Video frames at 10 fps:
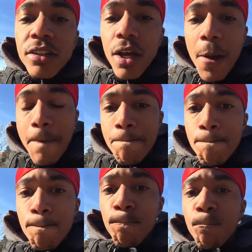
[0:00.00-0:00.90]
up.
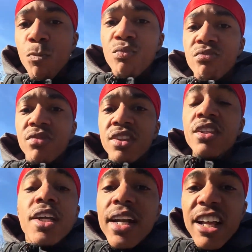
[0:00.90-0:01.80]
None
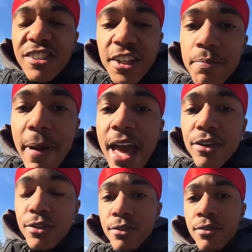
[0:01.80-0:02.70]
of that shit matter.
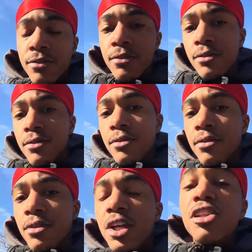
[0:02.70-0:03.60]

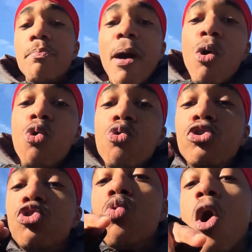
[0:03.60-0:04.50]
It's about who
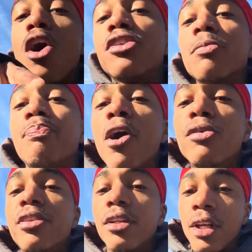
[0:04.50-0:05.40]
you are as a
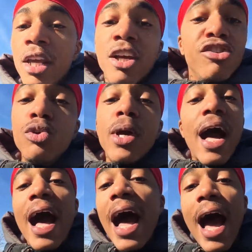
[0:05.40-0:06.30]
person. Because you can
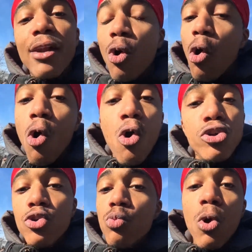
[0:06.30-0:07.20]
hide all
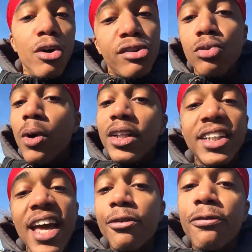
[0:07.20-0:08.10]
you want to under
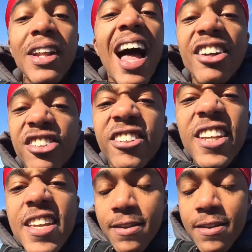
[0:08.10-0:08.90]
that fly shit.